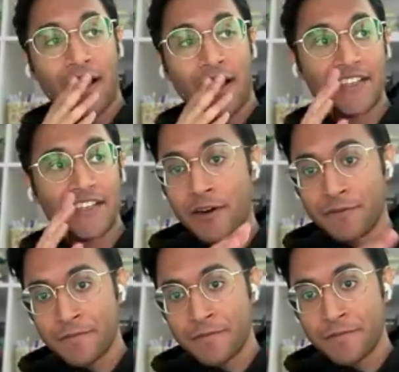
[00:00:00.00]
I started working
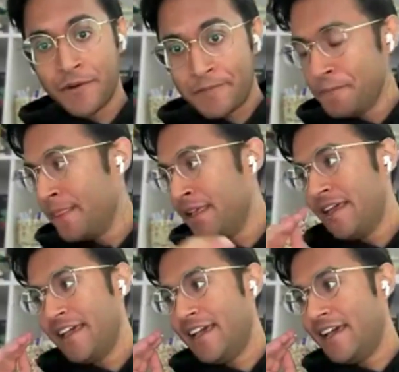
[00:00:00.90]
from home
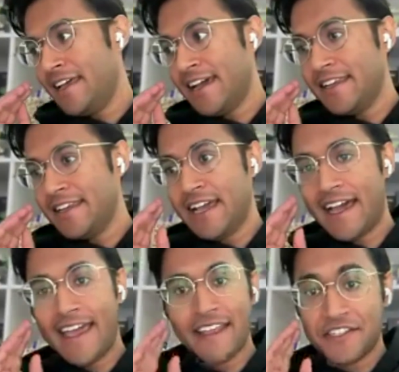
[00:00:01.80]
and I
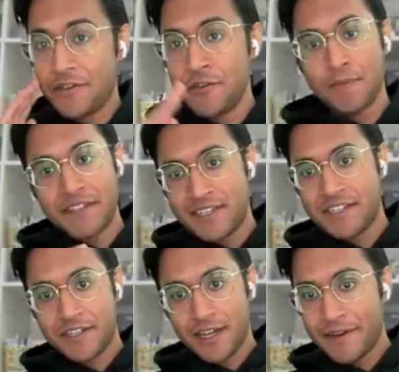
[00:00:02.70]
had this huge
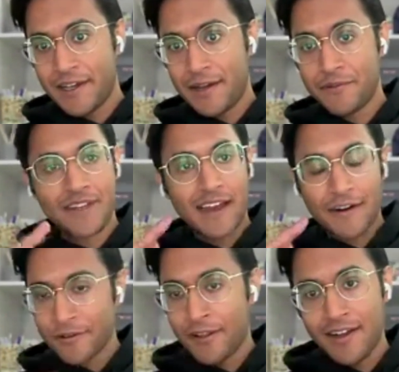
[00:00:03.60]
presentation coming up. It was an hour
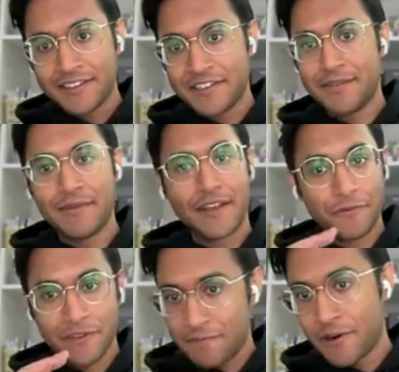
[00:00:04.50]
long to some like
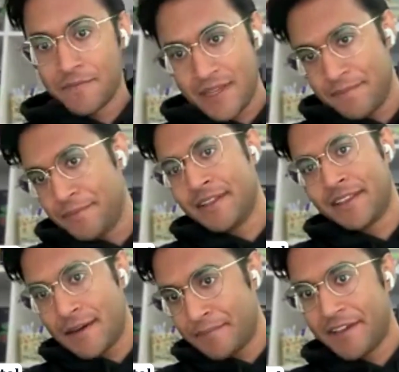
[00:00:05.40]
really important people at the
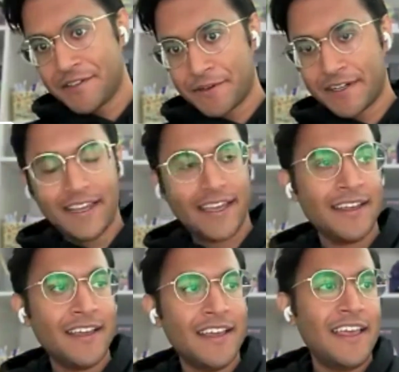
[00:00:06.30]
company I was working at.
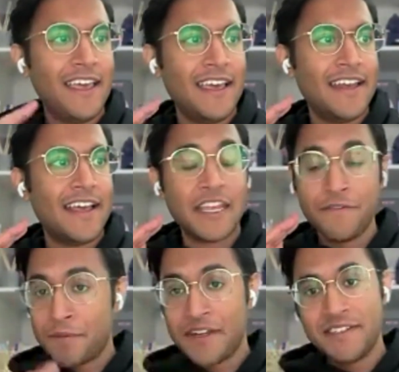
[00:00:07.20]
And I give the
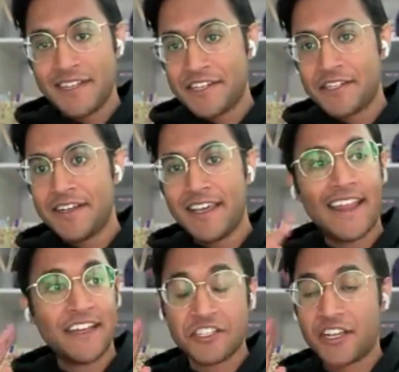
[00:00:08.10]
presentation and
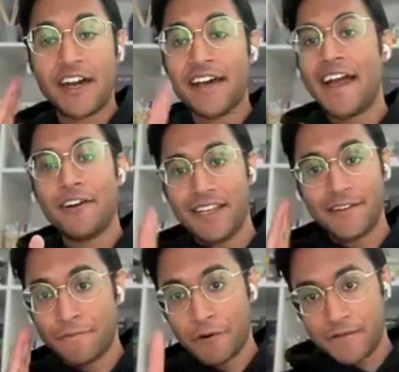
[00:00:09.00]
I just cut out like
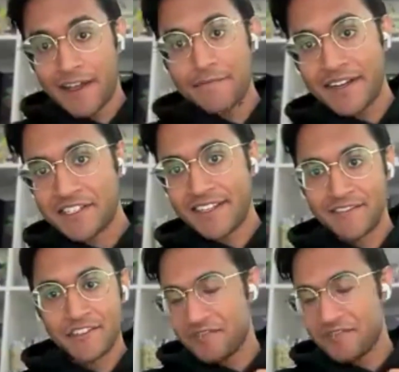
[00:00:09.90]
45 minutes in,
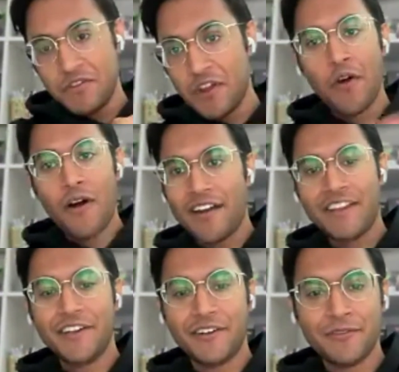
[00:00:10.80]
just no
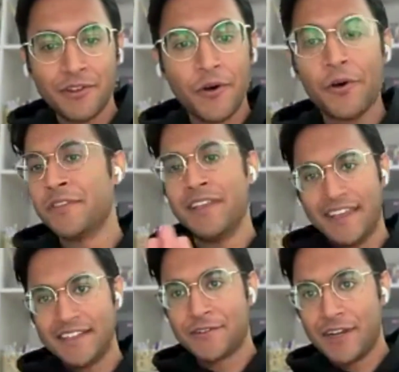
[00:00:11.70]
audio. The whole thing
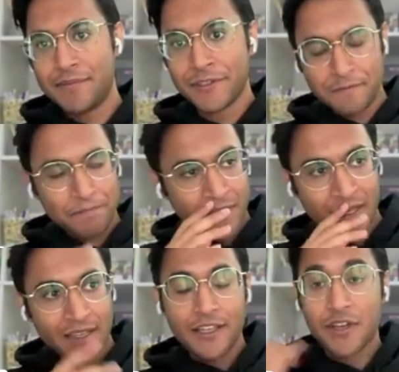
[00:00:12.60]
gets scrambled.
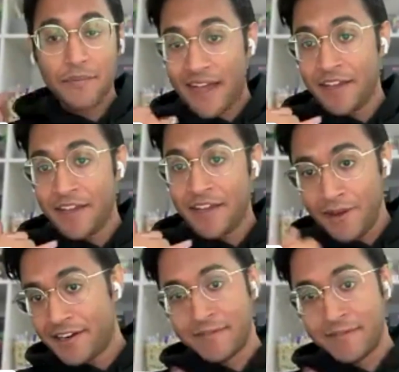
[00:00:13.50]
So I buy a new
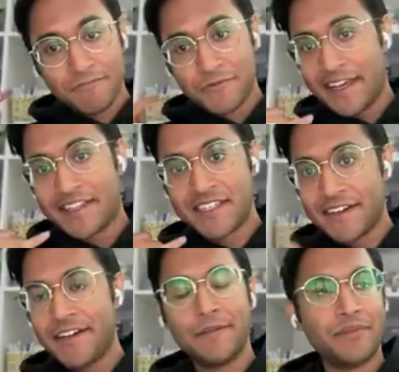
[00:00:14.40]
router, try to set it
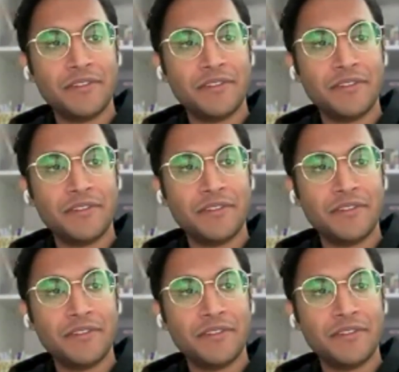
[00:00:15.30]
up,